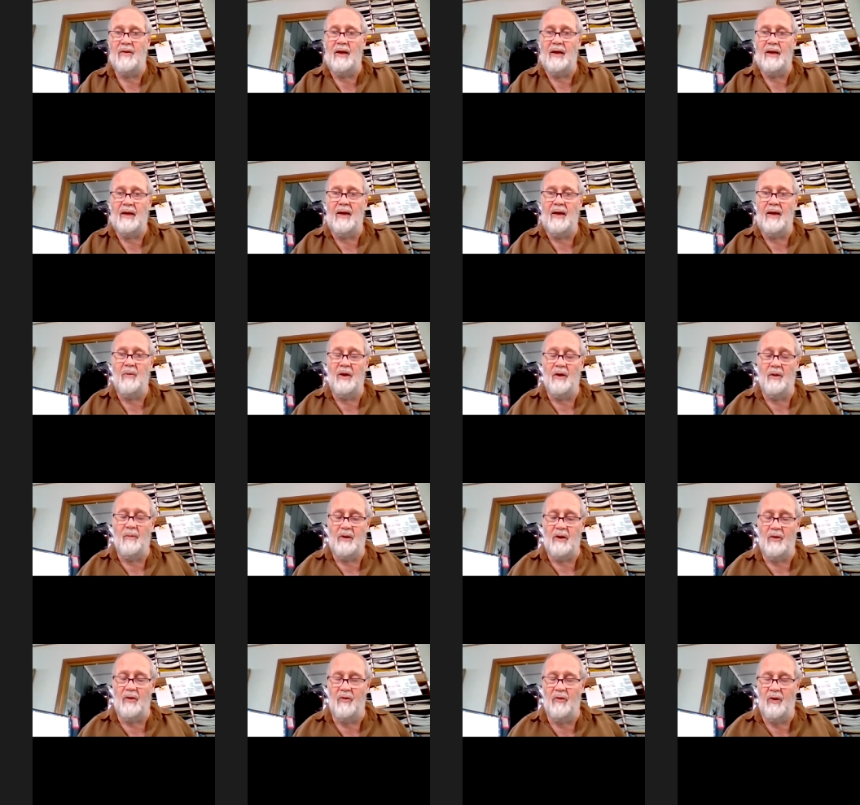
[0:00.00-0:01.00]
They came here
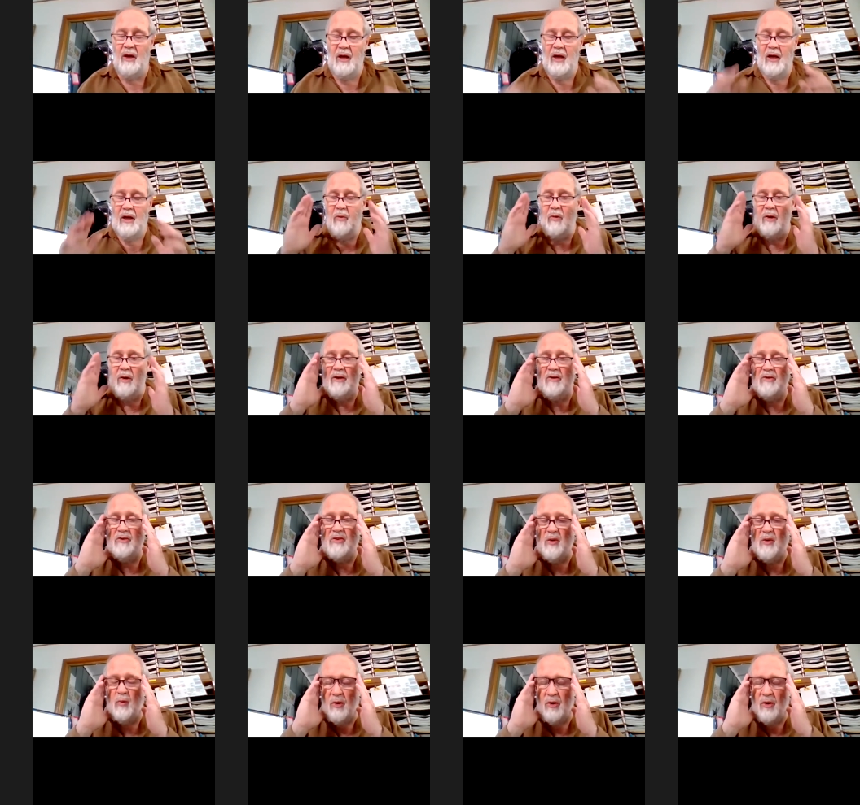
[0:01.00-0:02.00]
because we
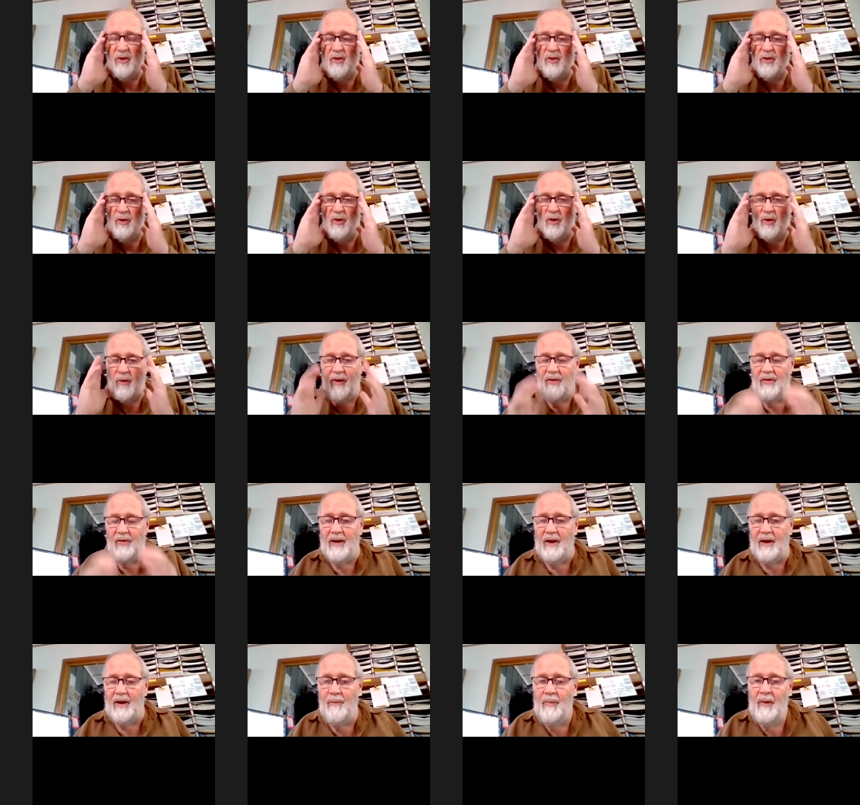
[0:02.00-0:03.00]
used the word cougar in
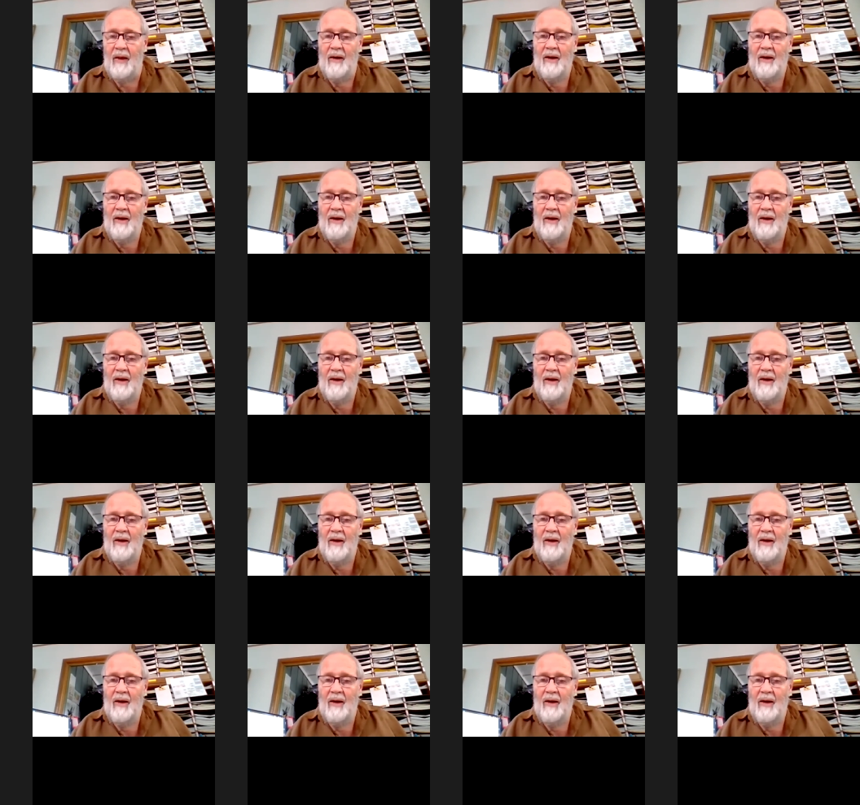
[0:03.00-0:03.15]
there,